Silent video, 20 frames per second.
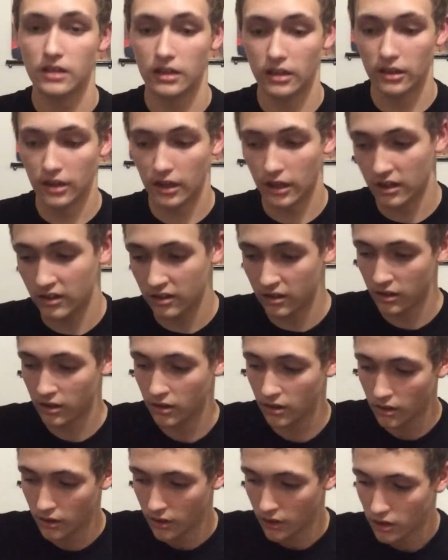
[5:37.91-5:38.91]
and then
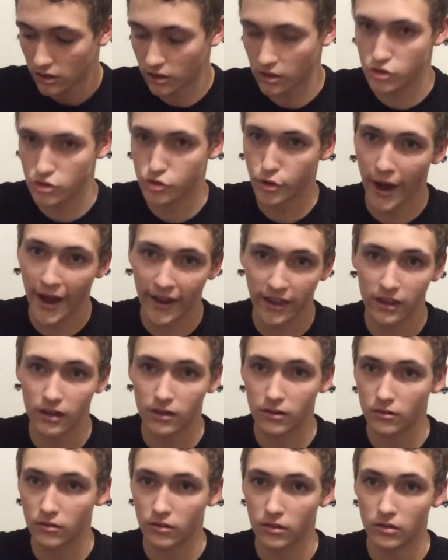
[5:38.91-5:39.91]
the
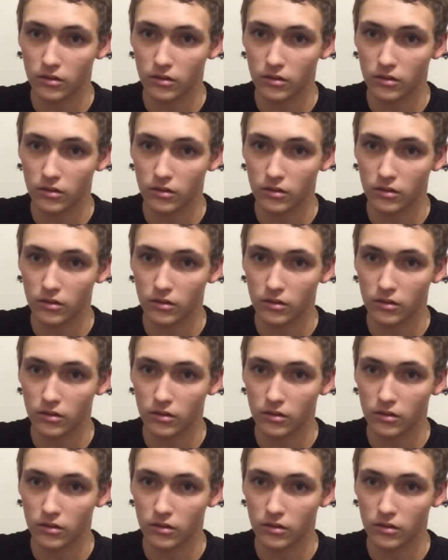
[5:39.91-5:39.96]
dragon.